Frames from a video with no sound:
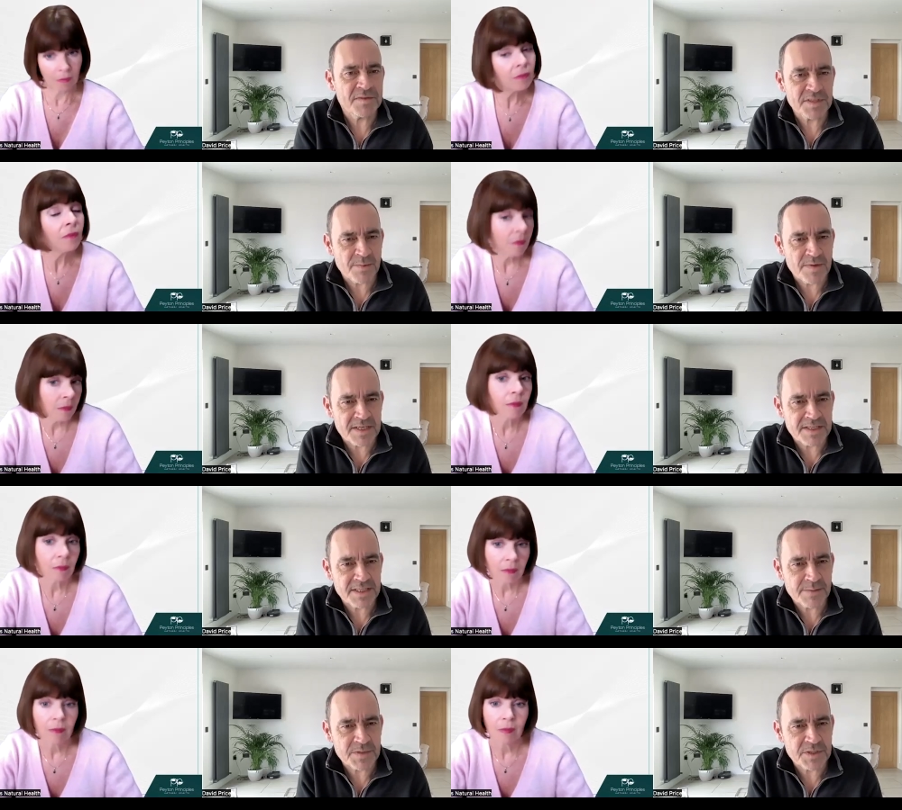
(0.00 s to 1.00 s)
Speaker 1: with some of these
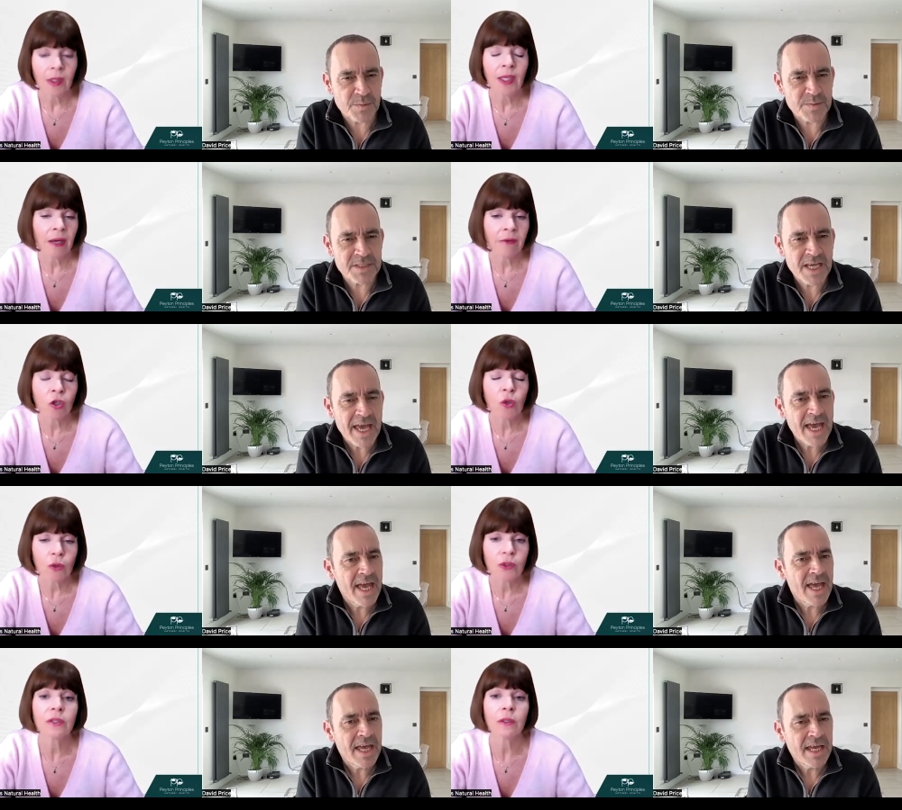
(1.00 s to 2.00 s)
symptoms yeah of
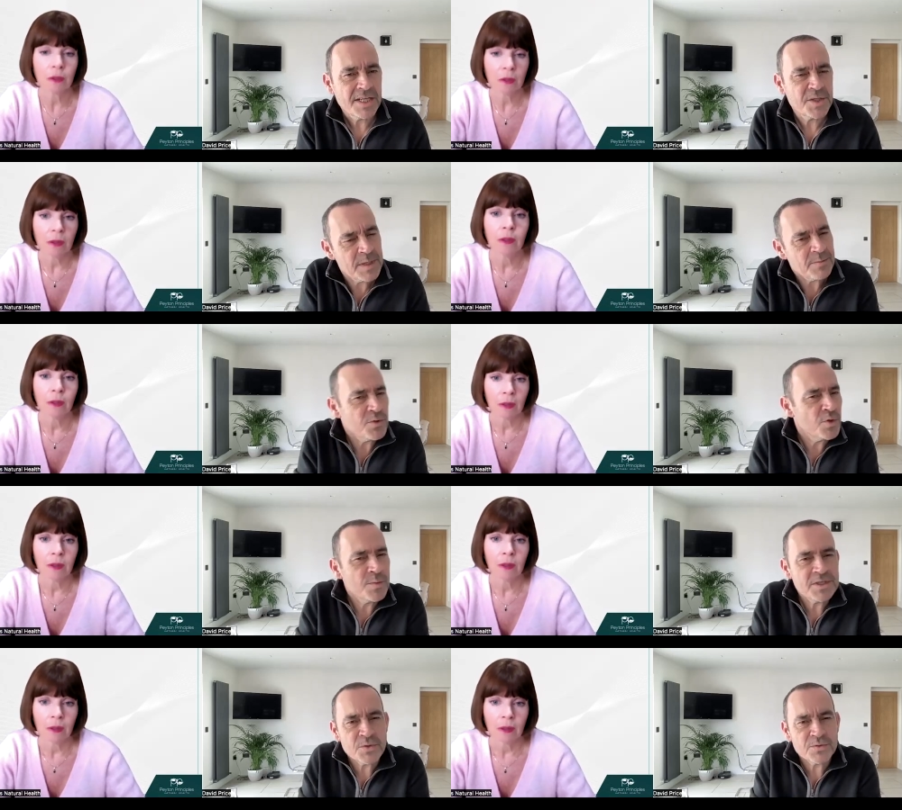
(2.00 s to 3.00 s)
course people normally
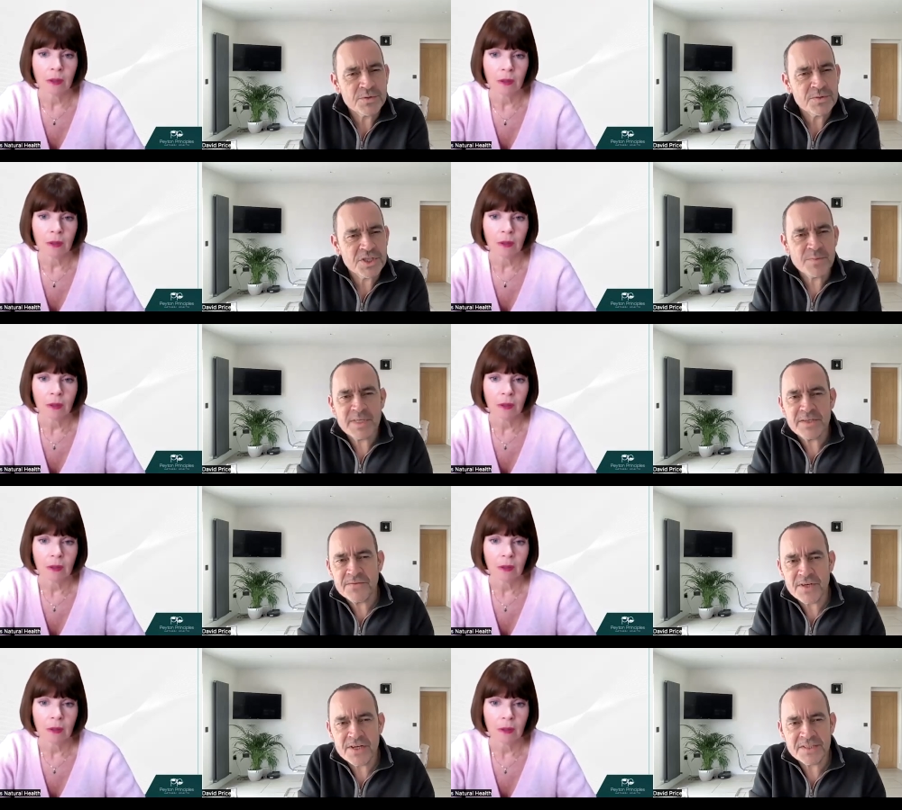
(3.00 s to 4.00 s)
talk to a gp
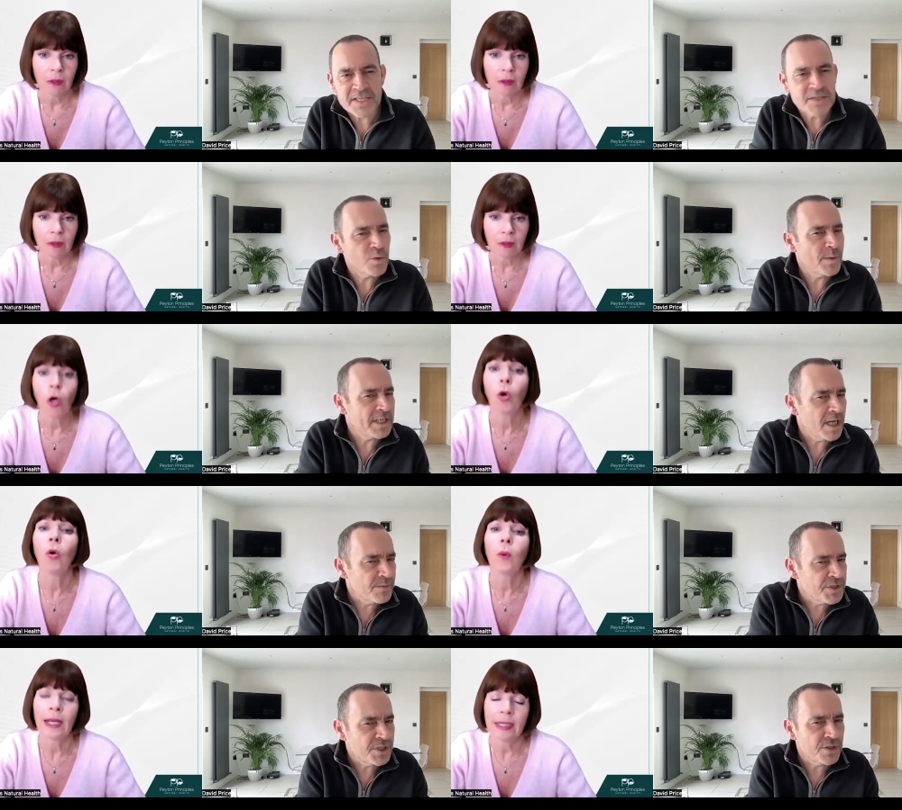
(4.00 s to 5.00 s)
first and they normally Always.
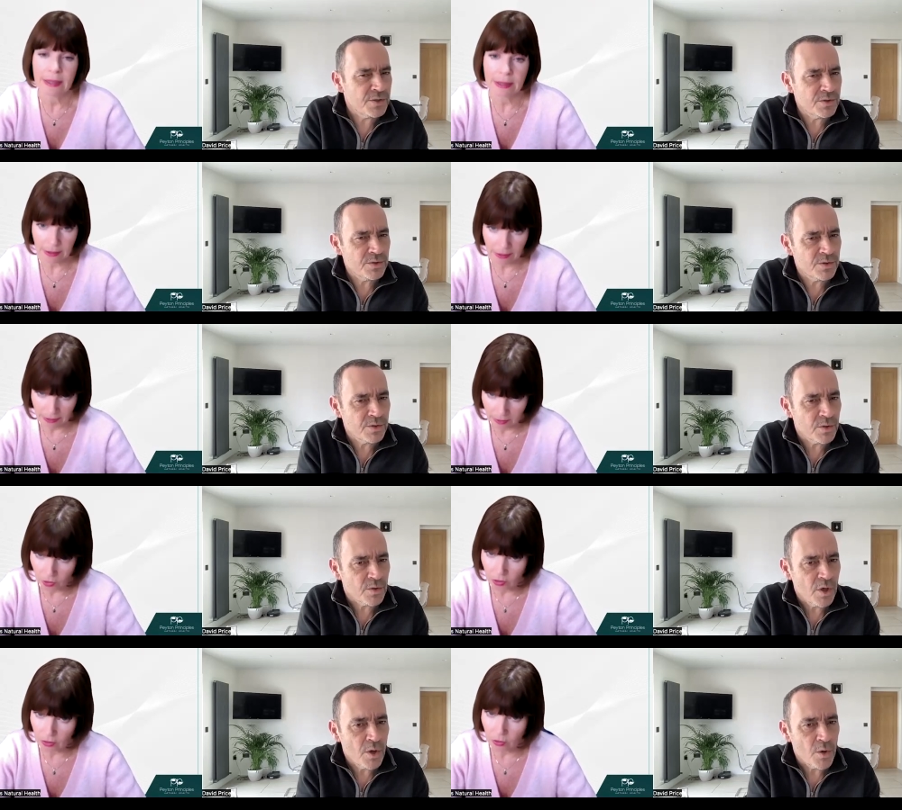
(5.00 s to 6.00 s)
come
Speaker 2: to you
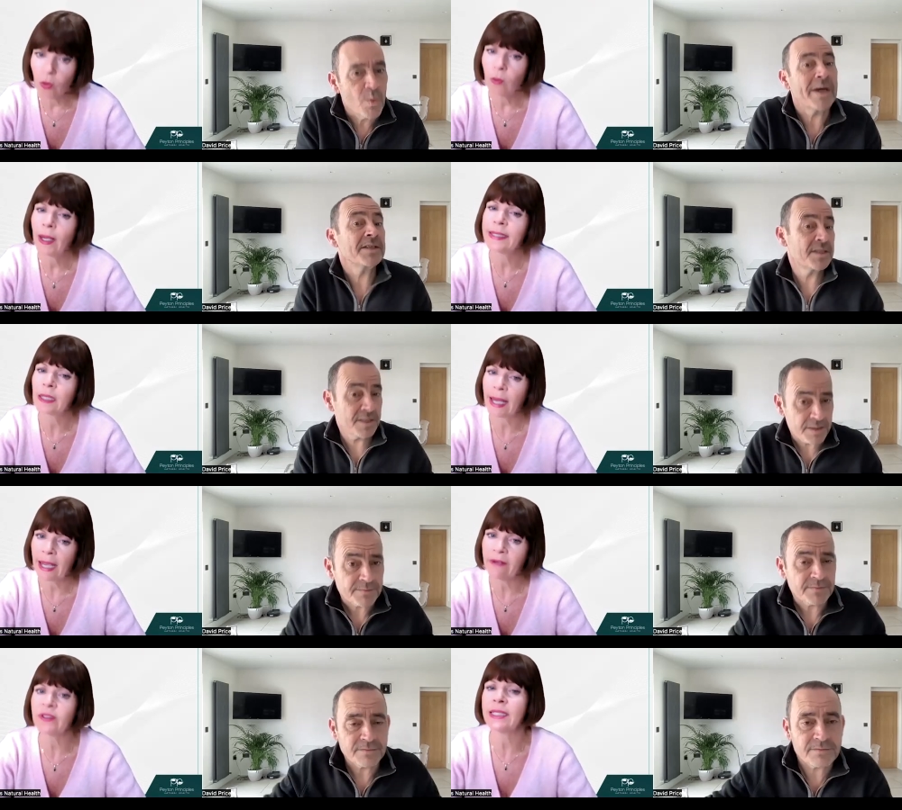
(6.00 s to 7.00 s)
always. I have
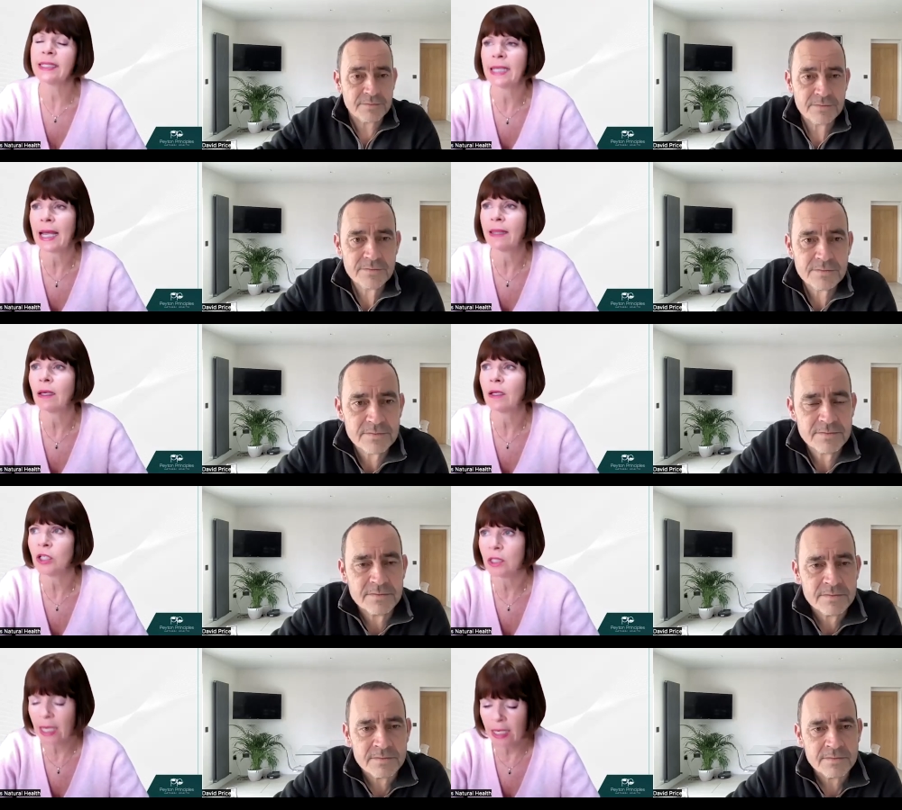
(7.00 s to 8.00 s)
to say that
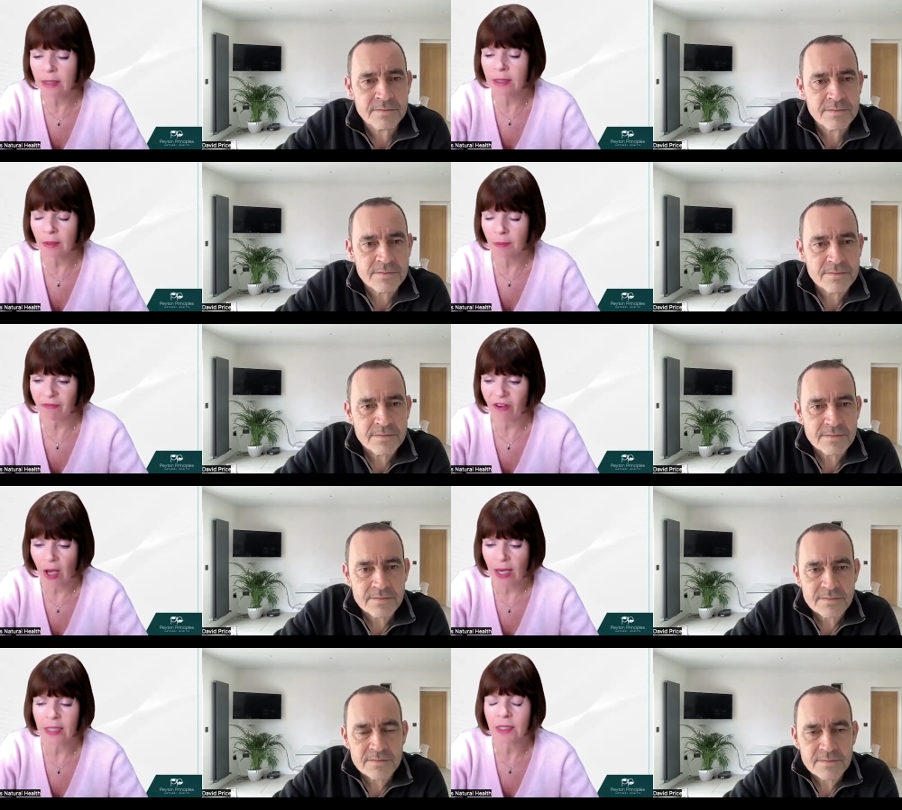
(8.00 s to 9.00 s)
tend to
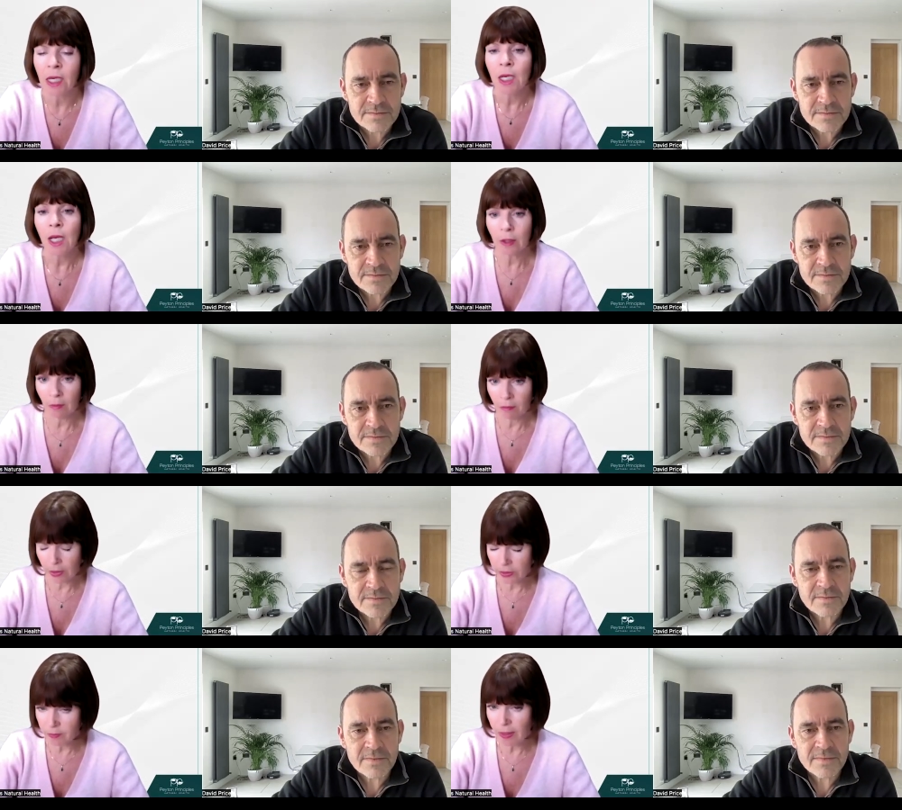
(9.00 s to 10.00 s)
find that
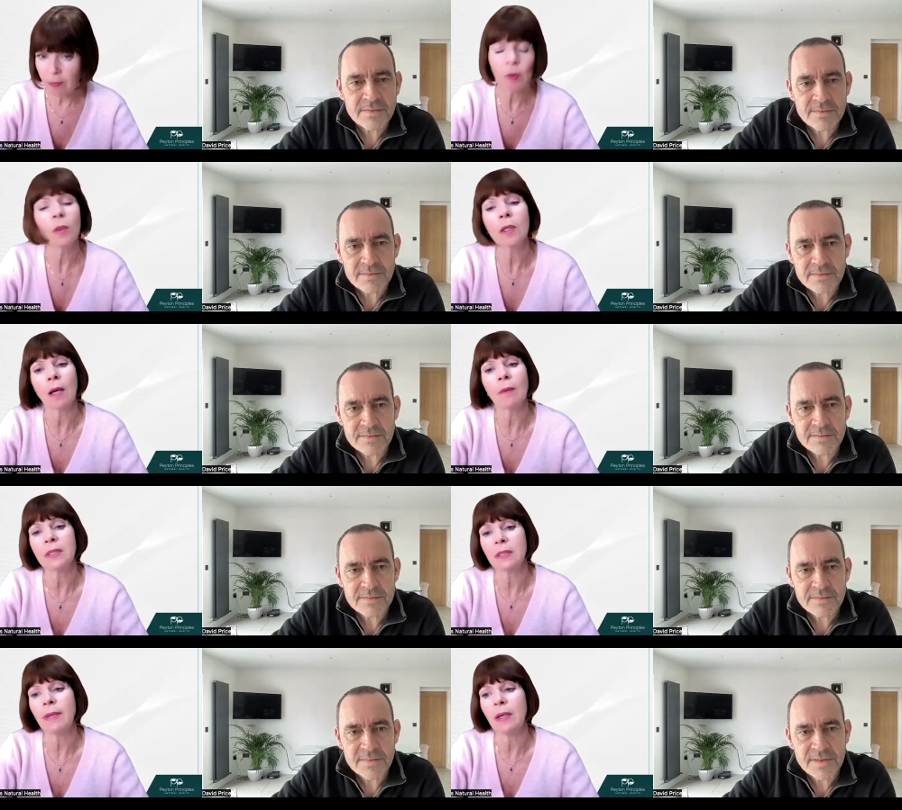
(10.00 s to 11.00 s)
most people will come to
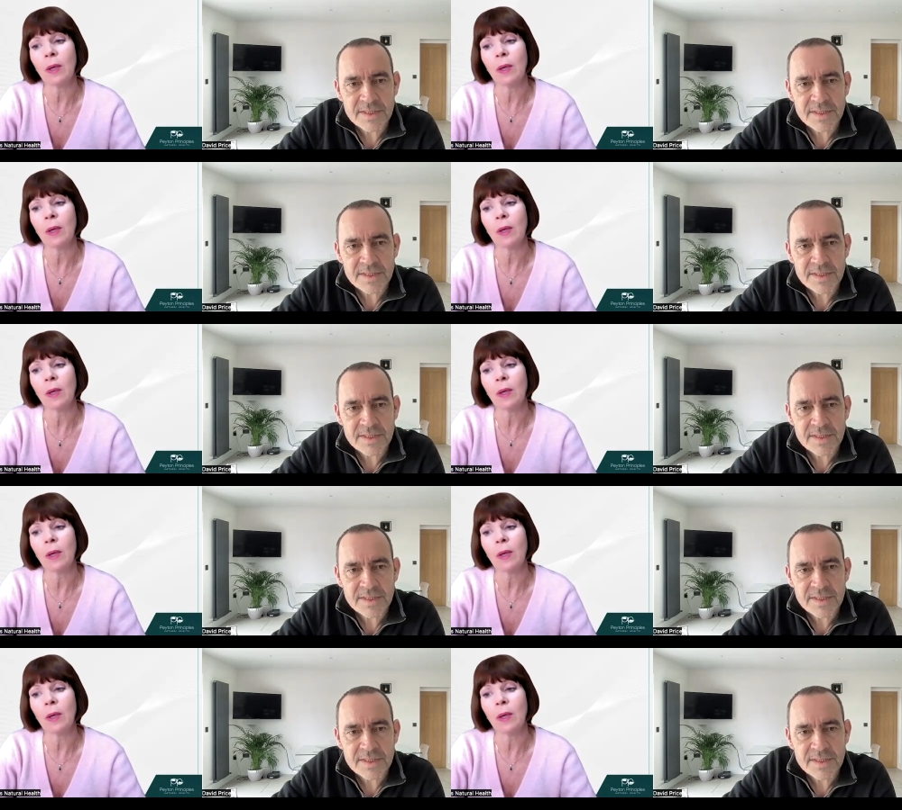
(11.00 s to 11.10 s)
me